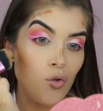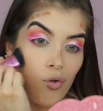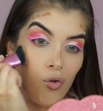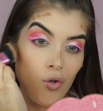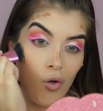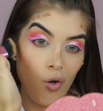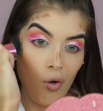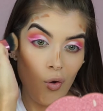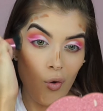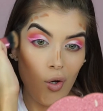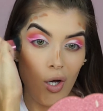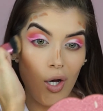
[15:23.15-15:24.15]

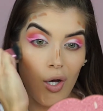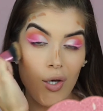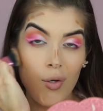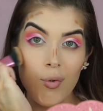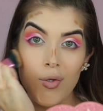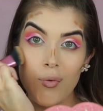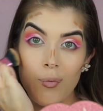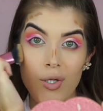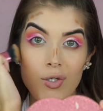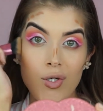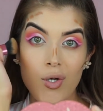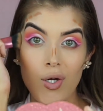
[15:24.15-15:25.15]
So I always
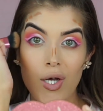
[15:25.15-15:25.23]
make sure